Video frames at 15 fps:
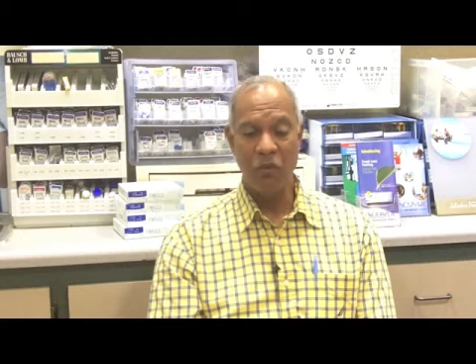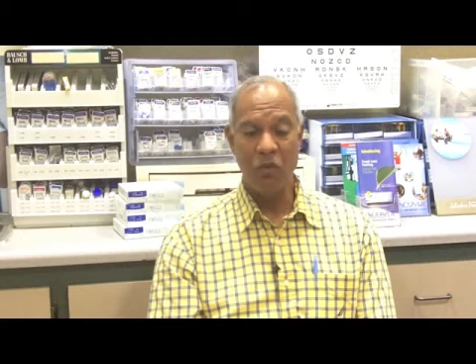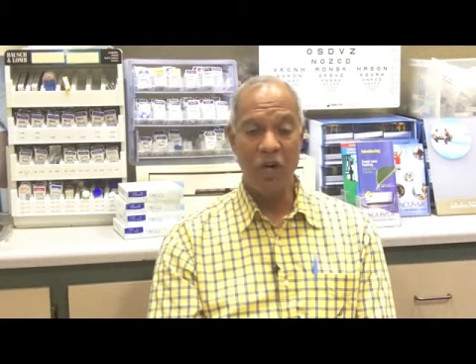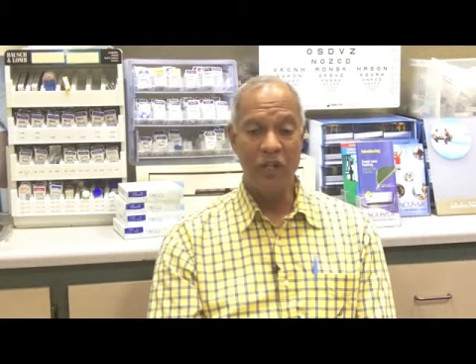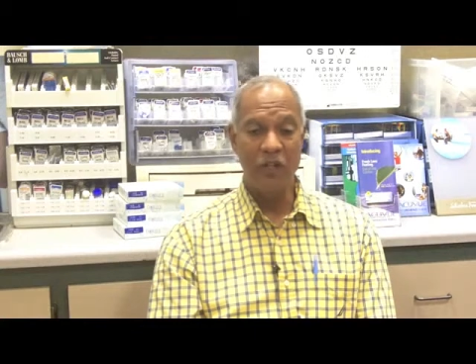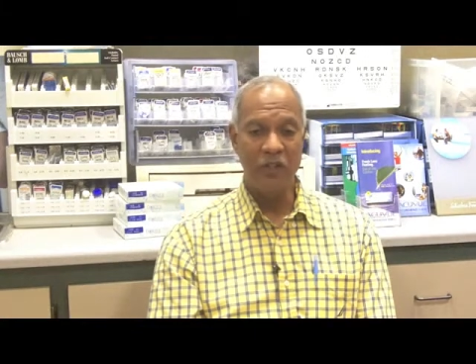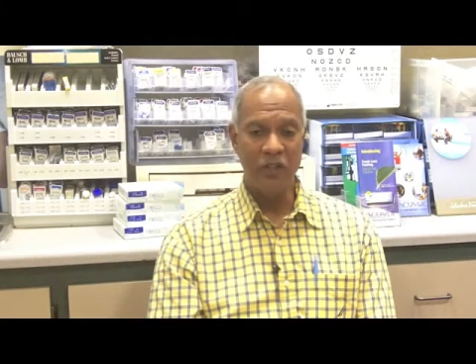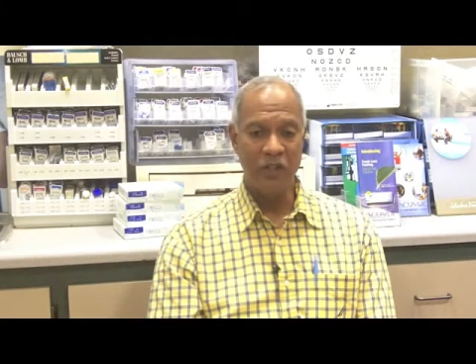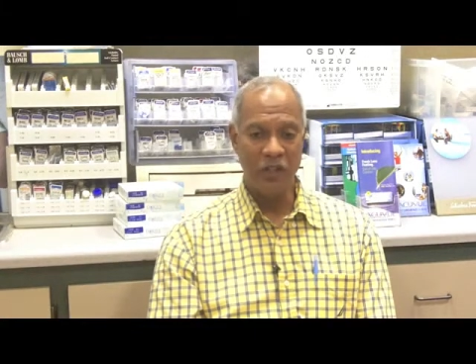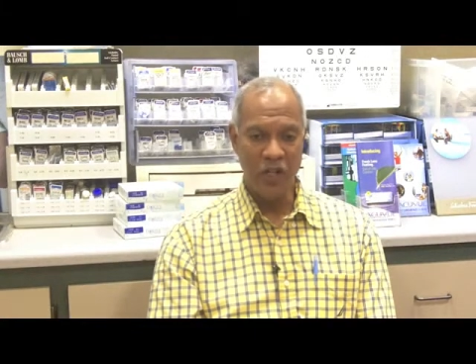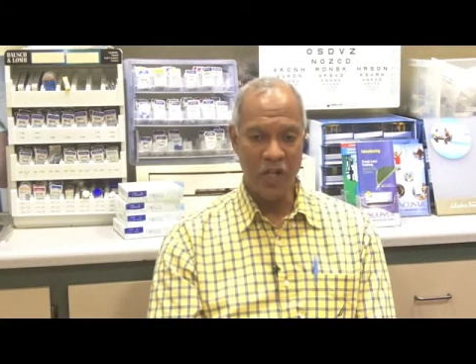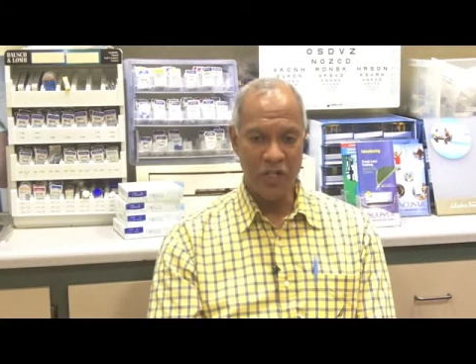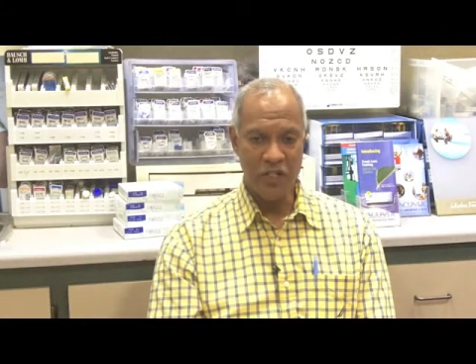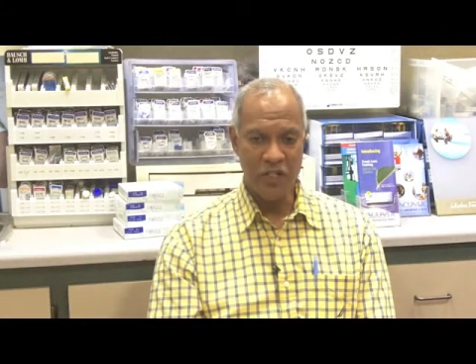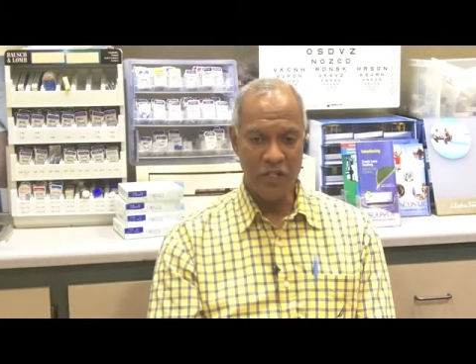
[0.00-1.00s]
one, the
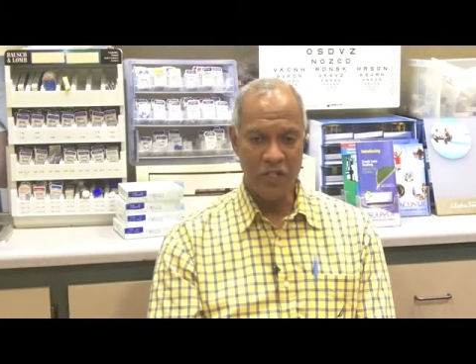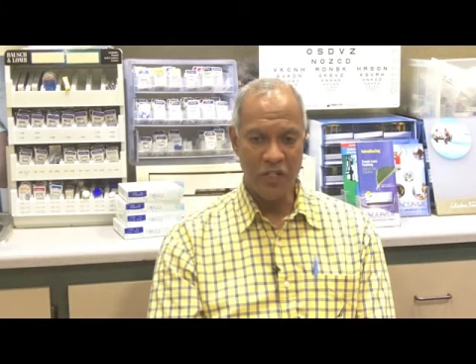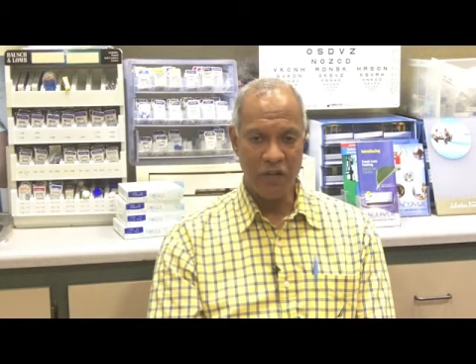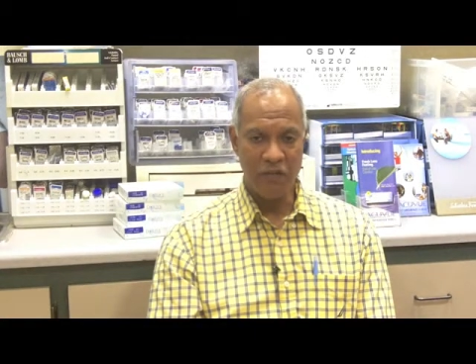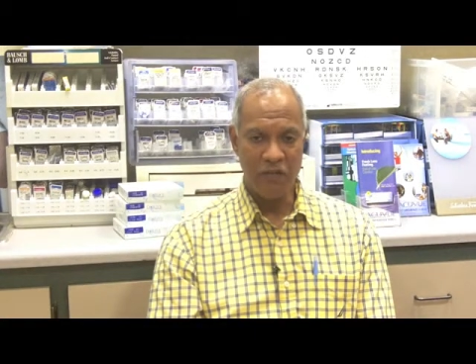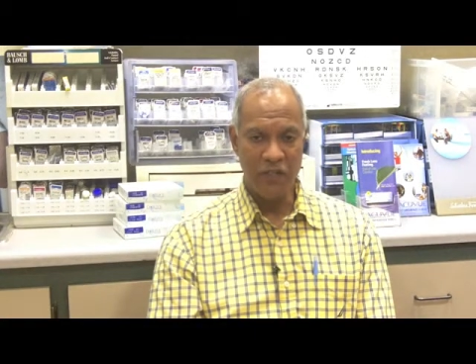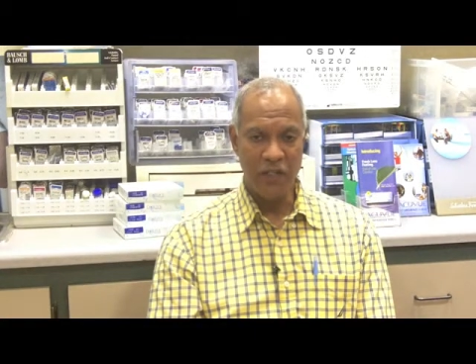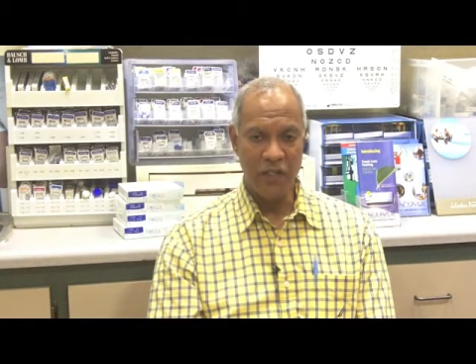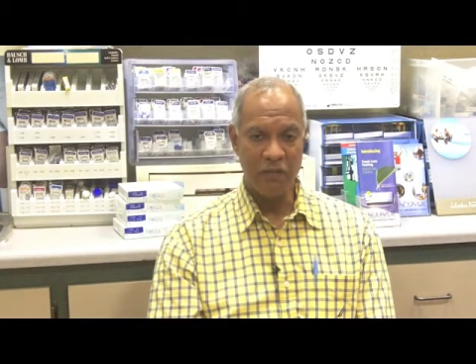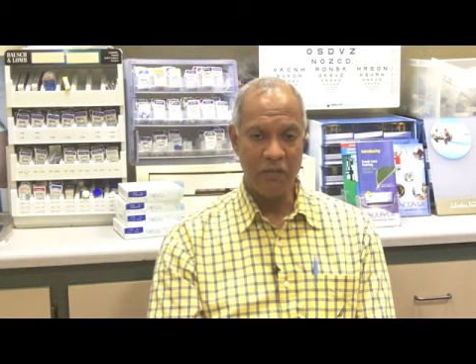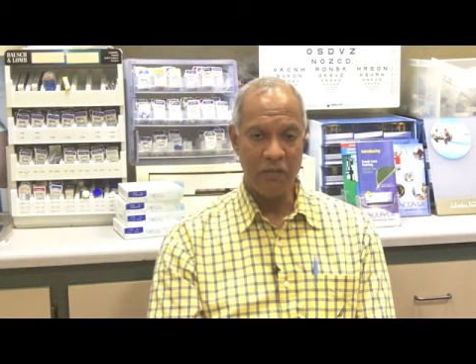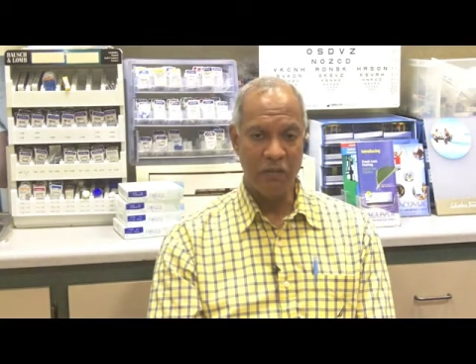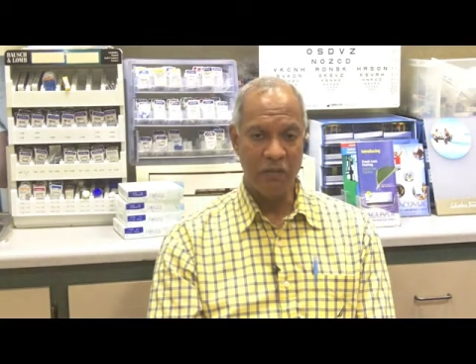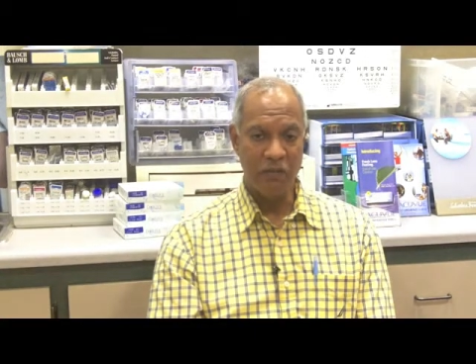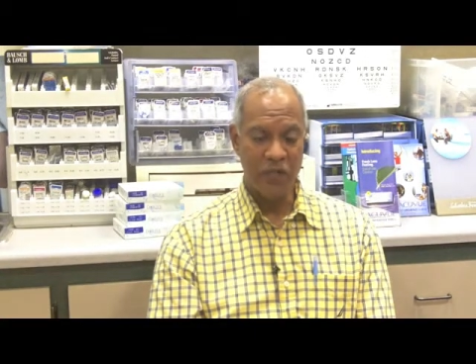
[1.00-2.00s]
cost of the
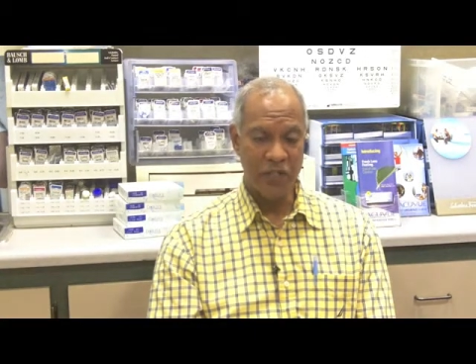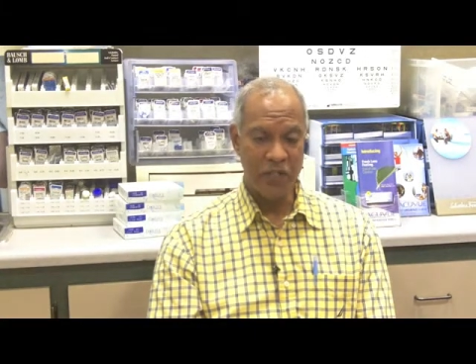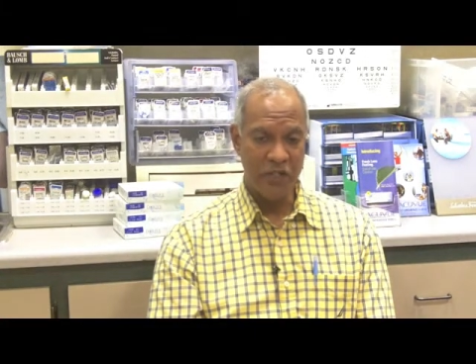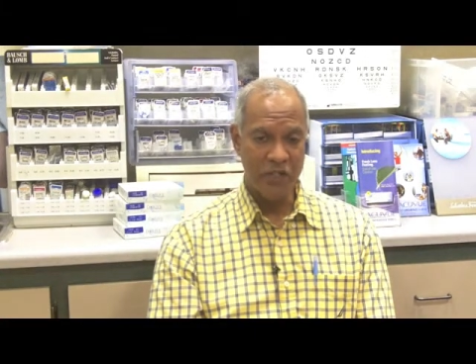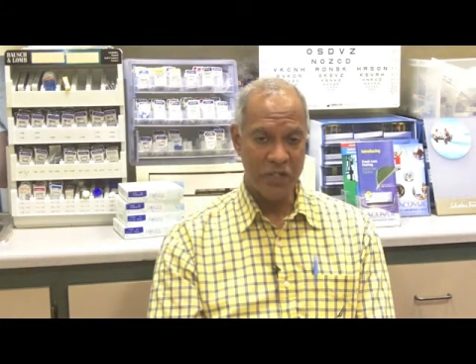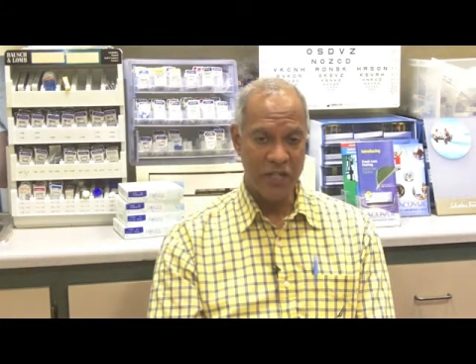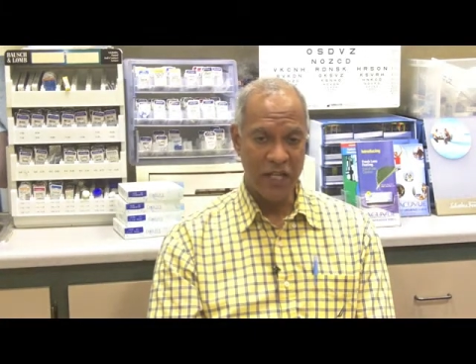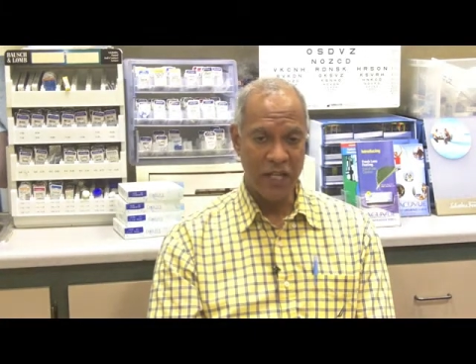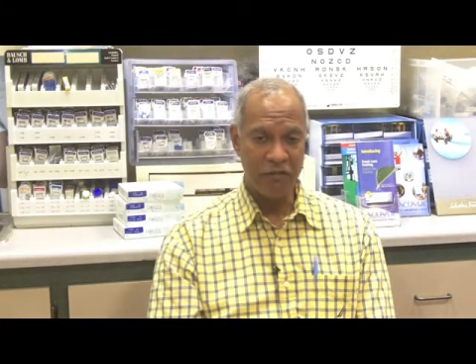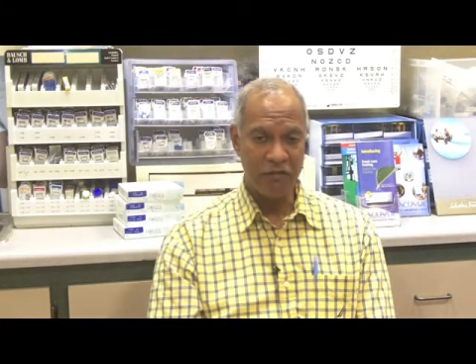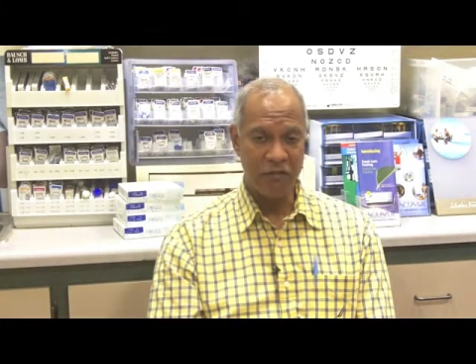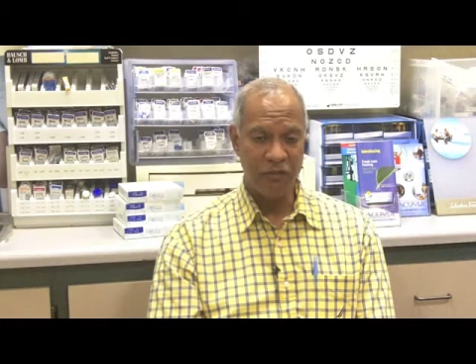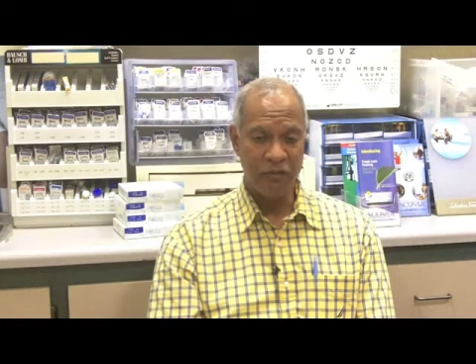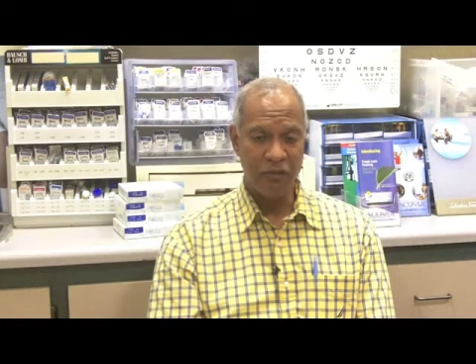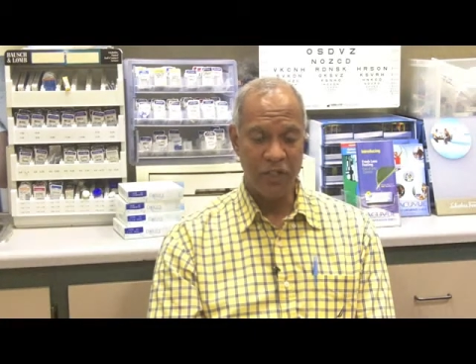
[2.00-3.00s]
procedure
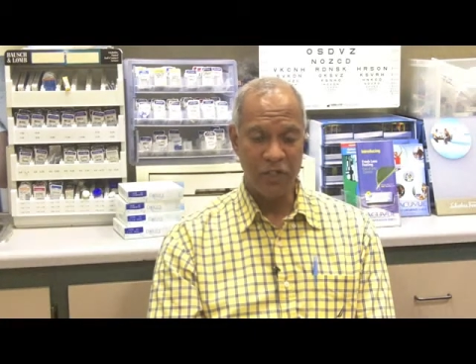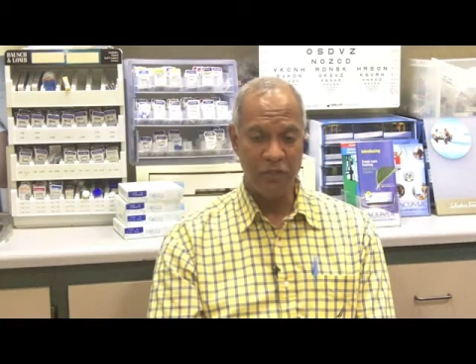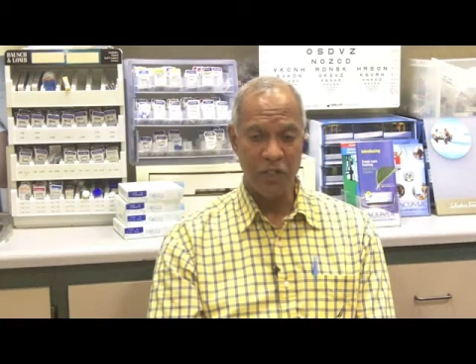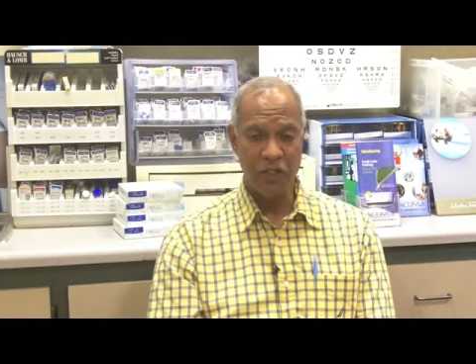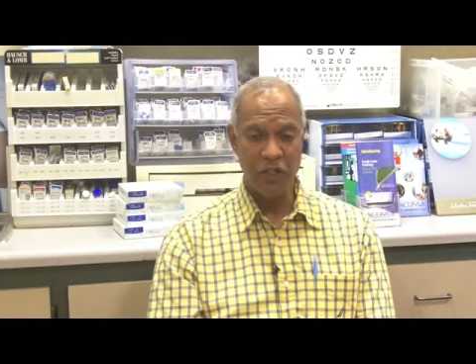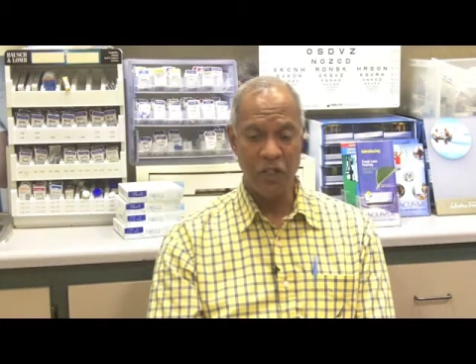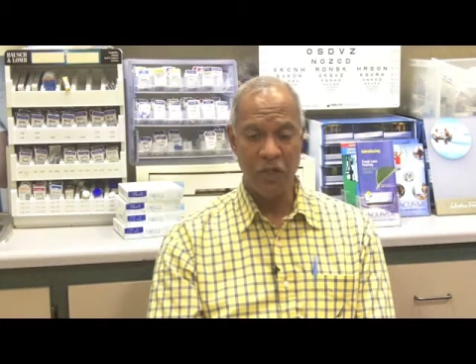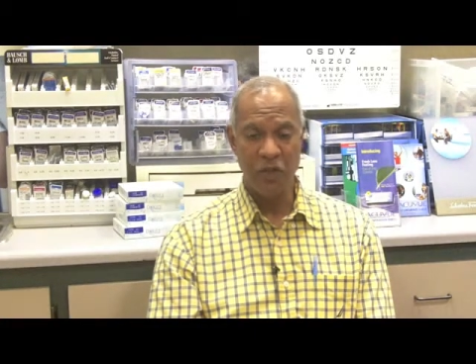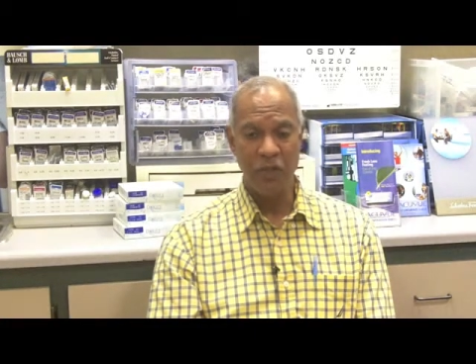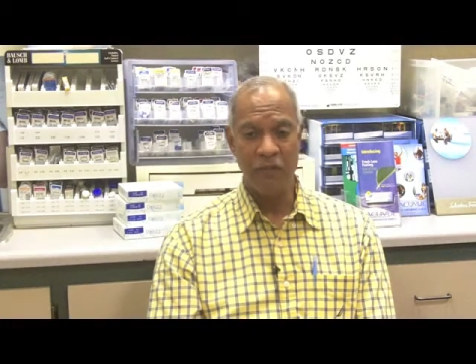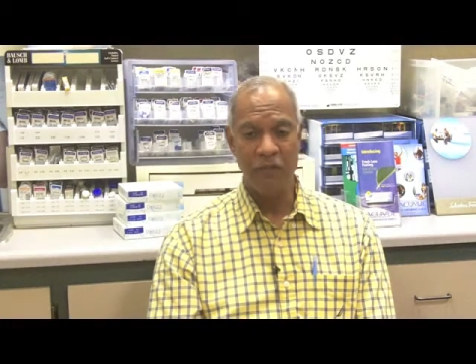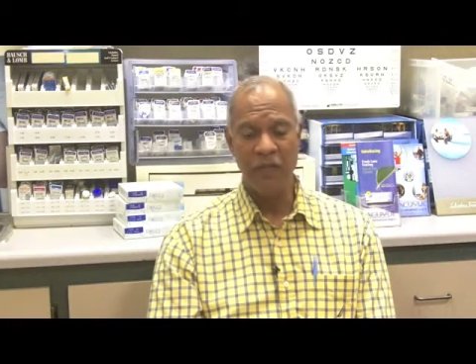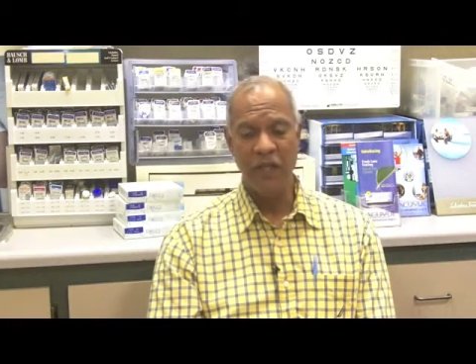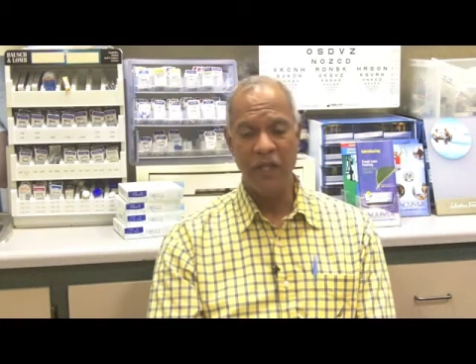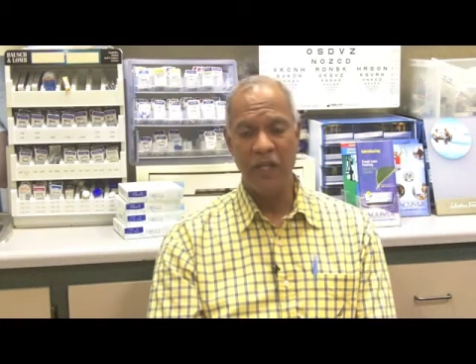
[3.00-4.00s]
itself is much lower.